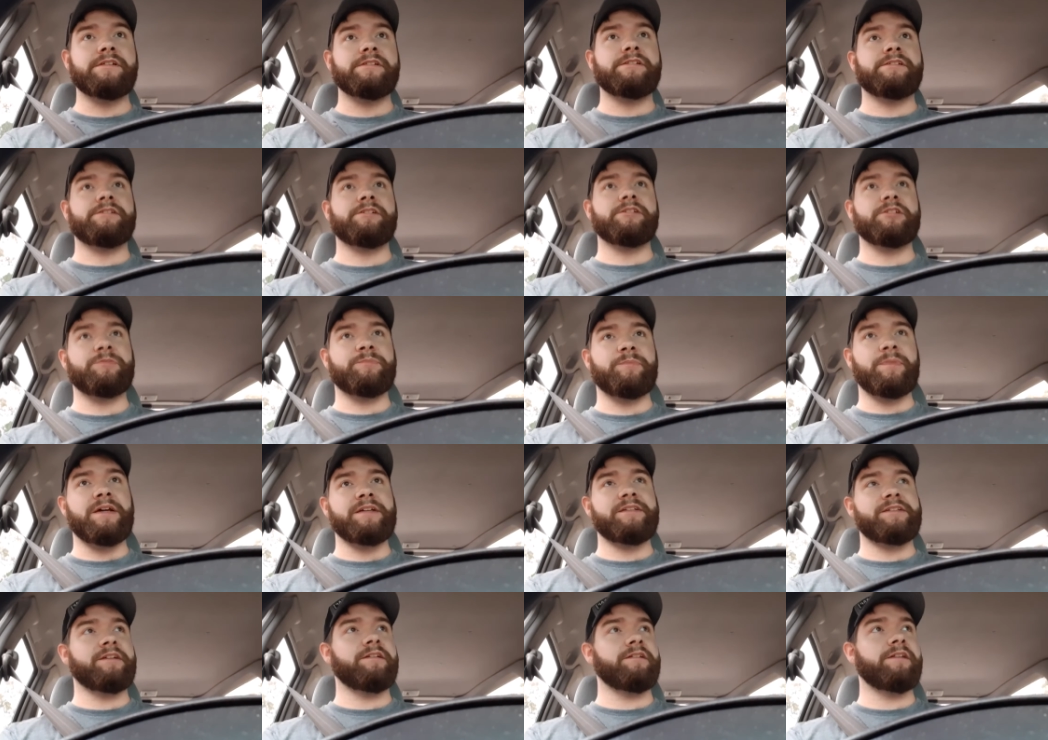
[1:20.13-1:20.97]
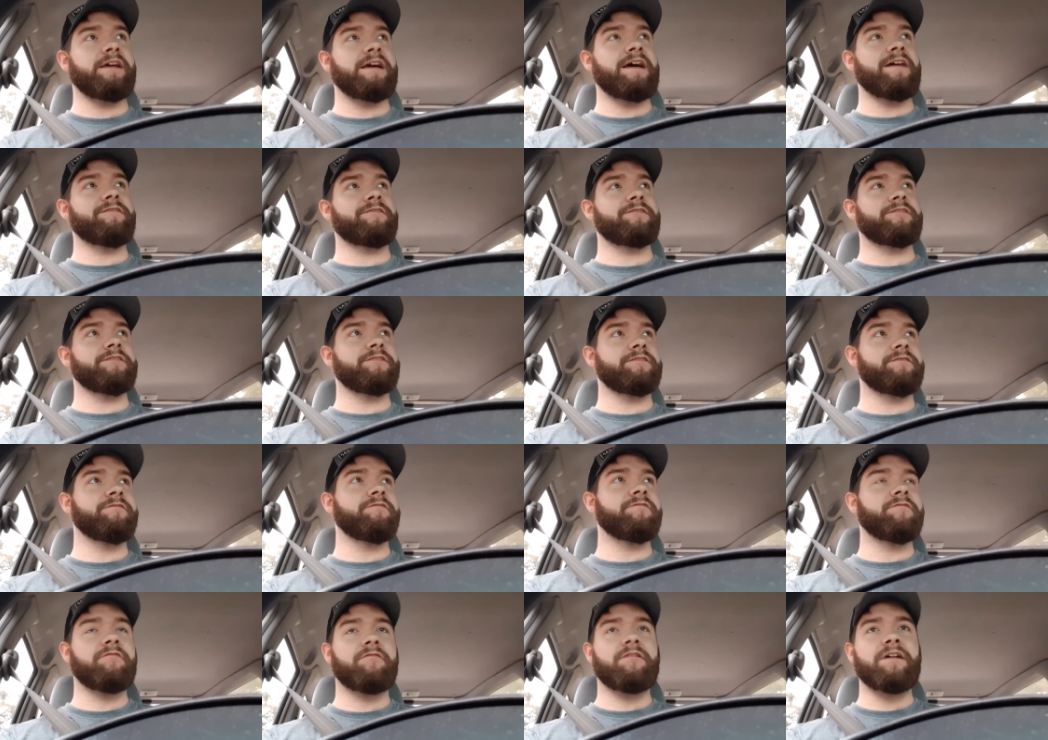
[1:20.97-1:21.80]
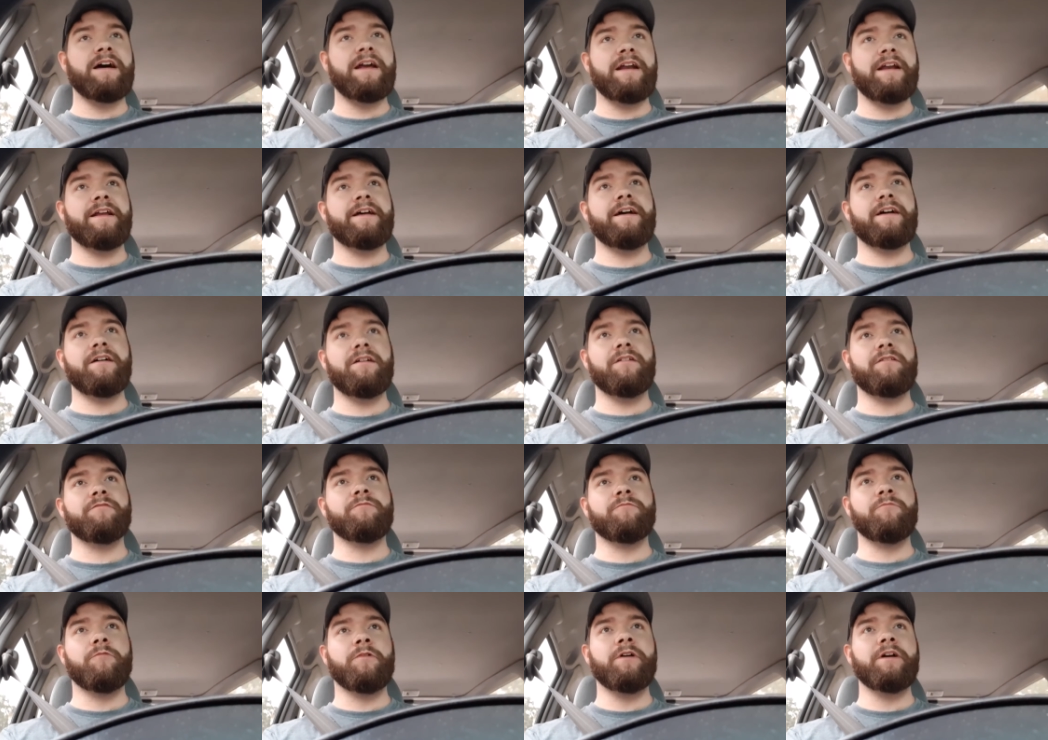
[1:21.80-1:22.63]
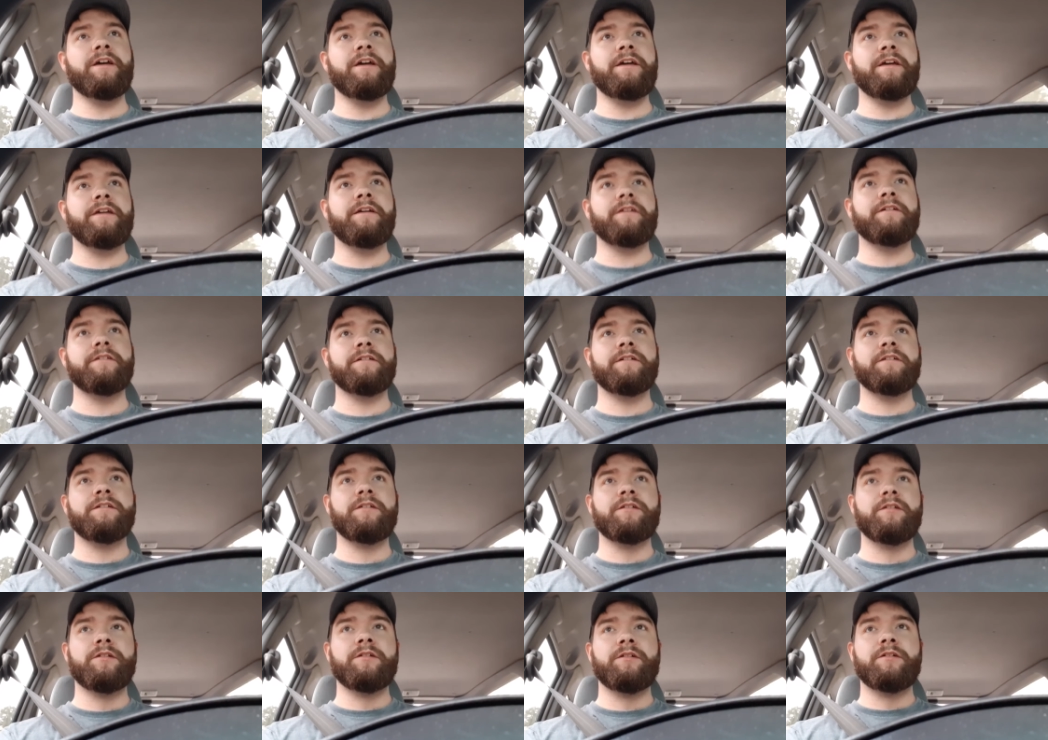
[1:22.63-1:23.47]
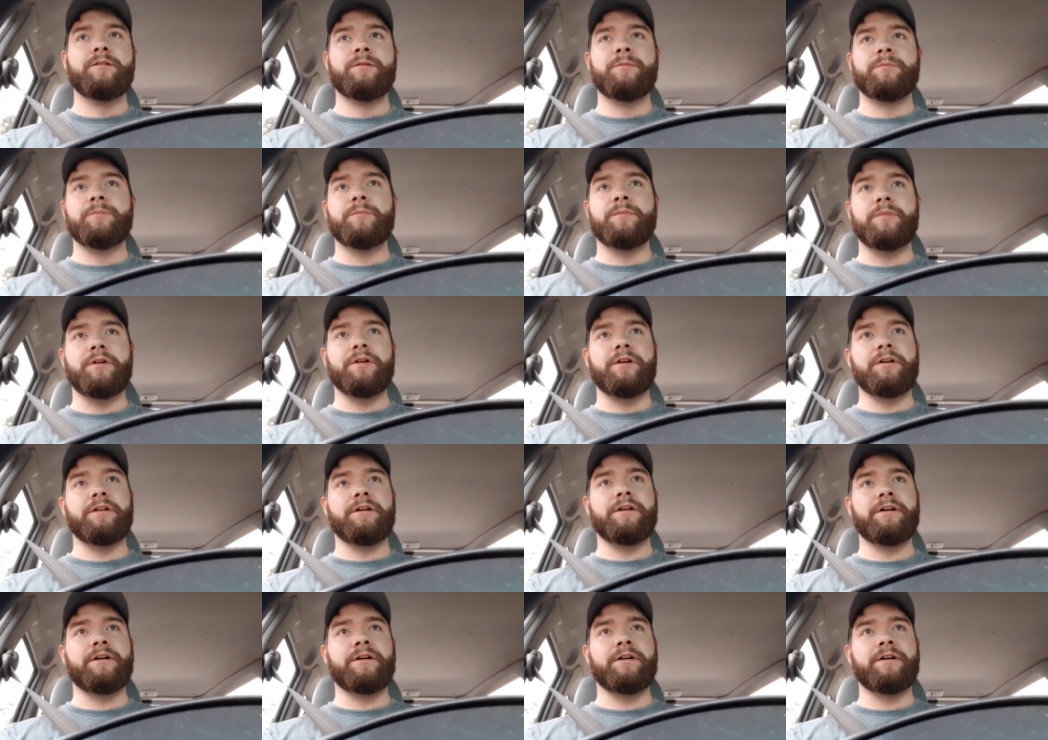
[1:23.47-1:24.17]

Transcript: just basically have to ride it out and wait. But